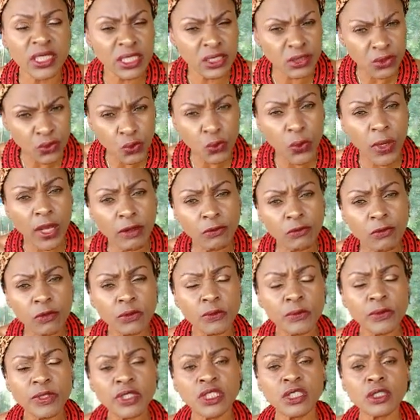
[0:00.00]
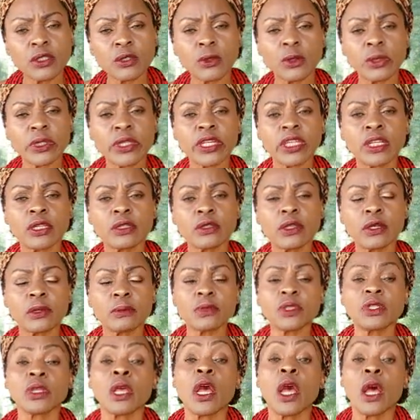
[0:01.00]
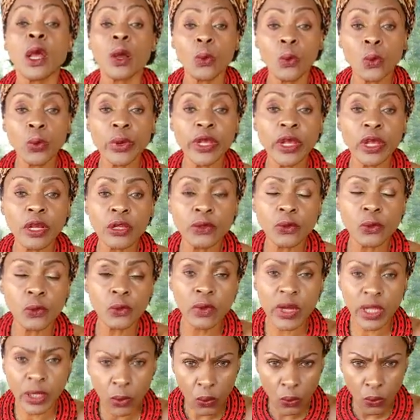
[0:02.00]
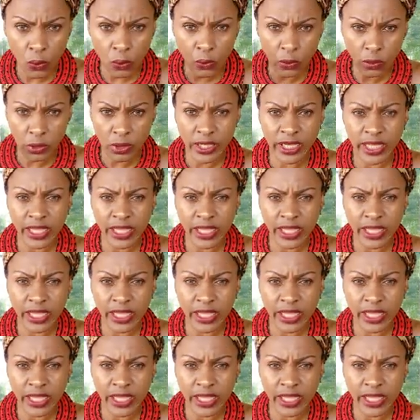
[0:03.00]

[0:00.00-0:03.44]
these 12 original kingdoms. We are the one who will